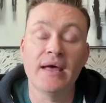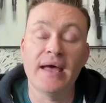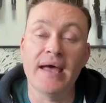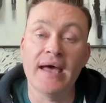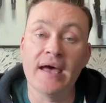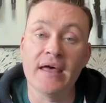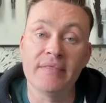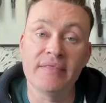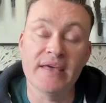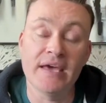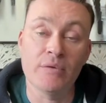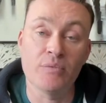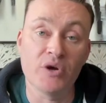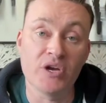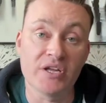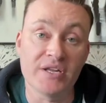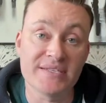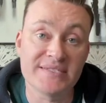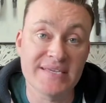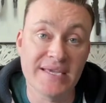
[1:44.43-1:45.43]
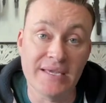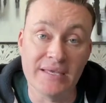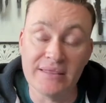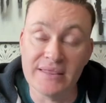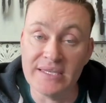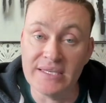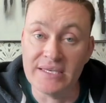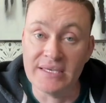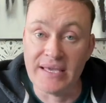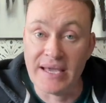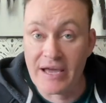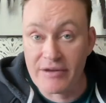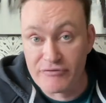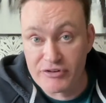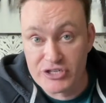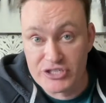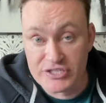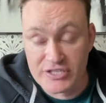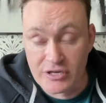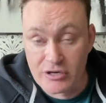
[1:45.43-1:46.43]
And then we're going to take the
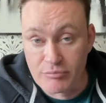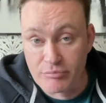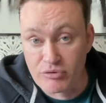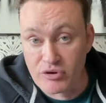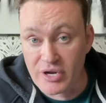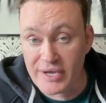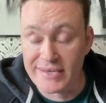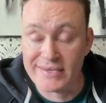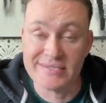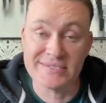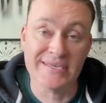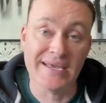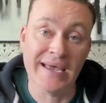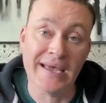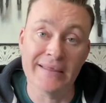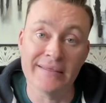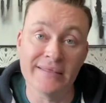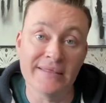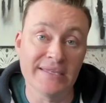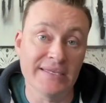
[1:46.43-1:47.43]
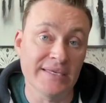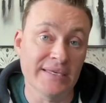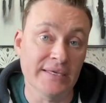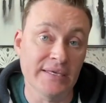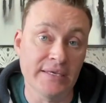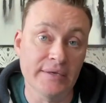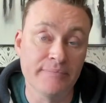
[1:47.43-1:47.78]
average sale price and the